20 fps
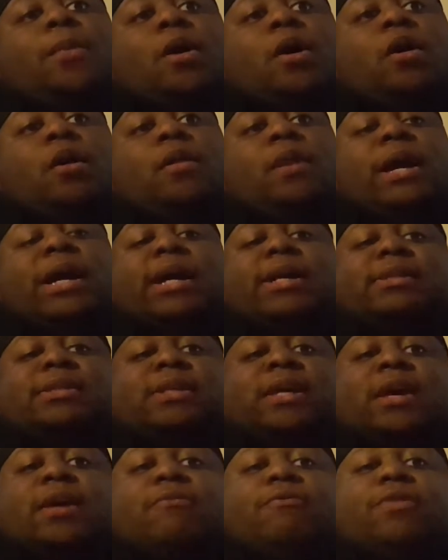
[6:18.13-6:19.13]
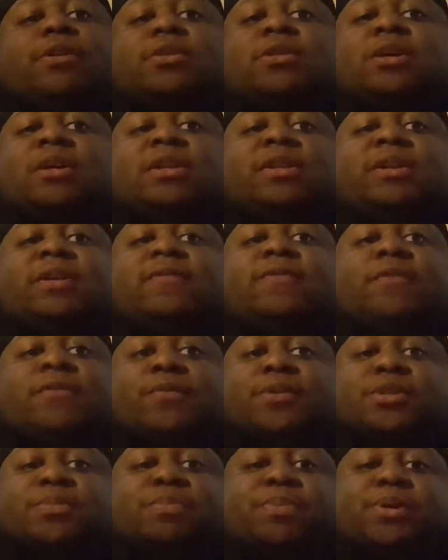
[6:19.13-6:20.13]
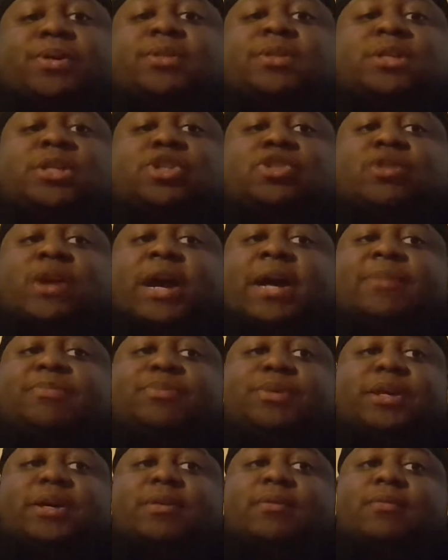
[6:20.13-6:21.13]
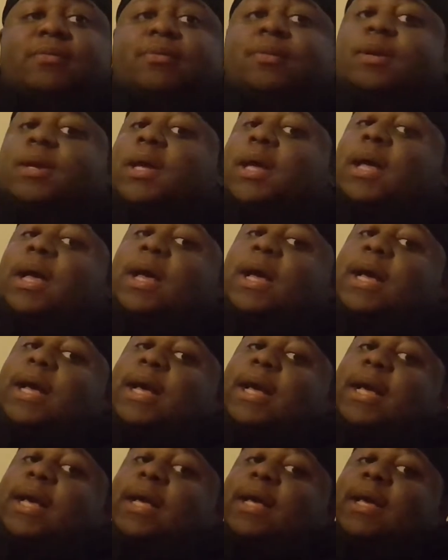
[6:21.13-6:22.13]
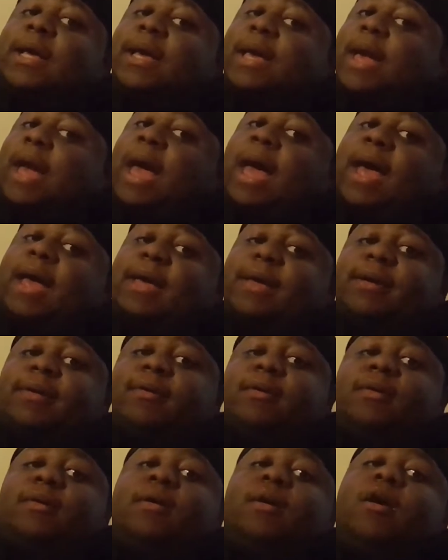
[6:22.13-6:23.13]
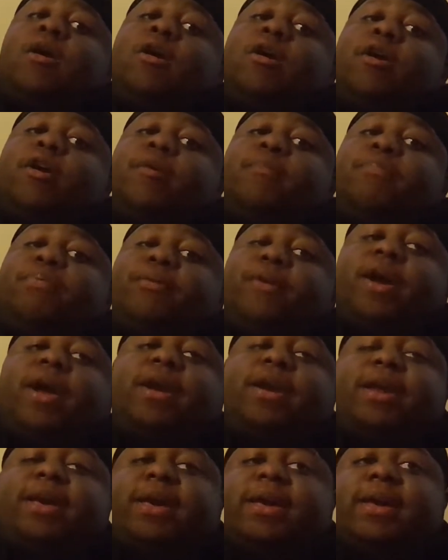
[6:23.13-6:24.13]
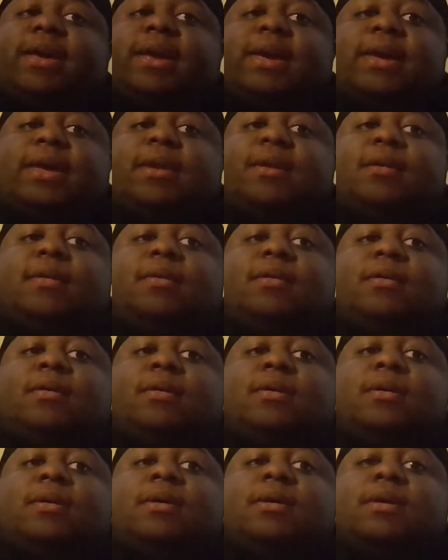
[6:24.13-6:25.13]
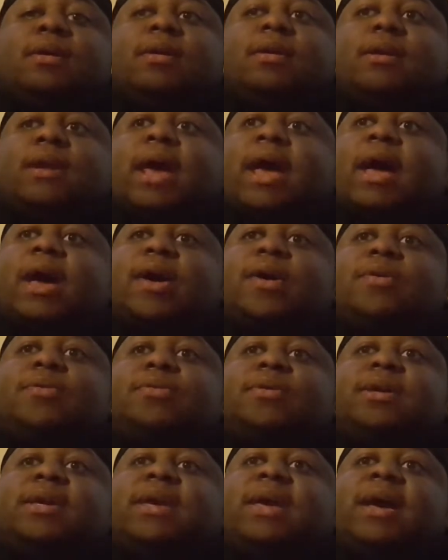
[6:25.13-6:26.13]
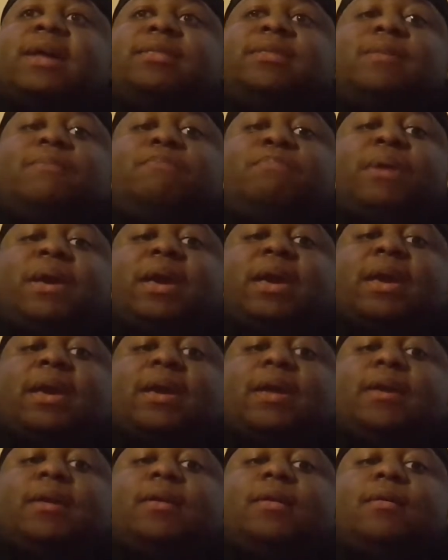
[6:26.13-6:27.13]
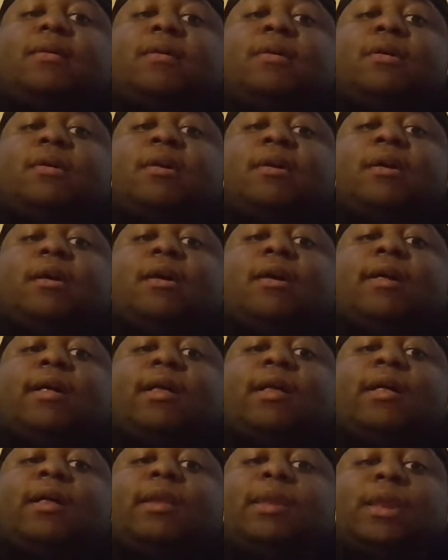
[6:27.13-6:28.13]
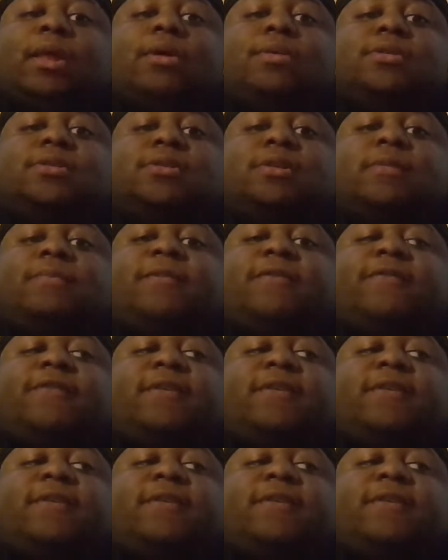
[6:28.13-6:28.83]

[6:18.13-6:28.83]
like I said, Wiz Khalifa was pussy trapped and got her pregnant, and now he has to pay a low sum